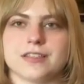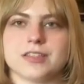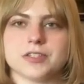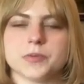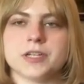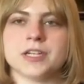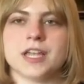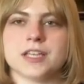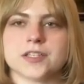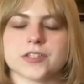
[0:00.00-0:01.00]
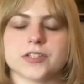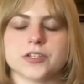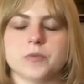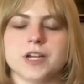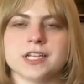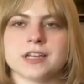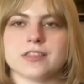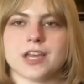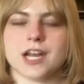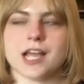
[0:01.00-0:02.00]
This one is a good
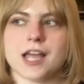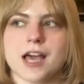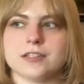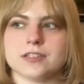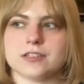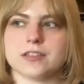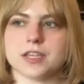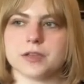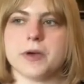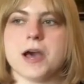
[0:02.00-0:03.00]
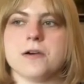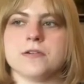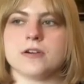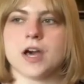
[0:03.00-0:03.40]
one that I had to think about.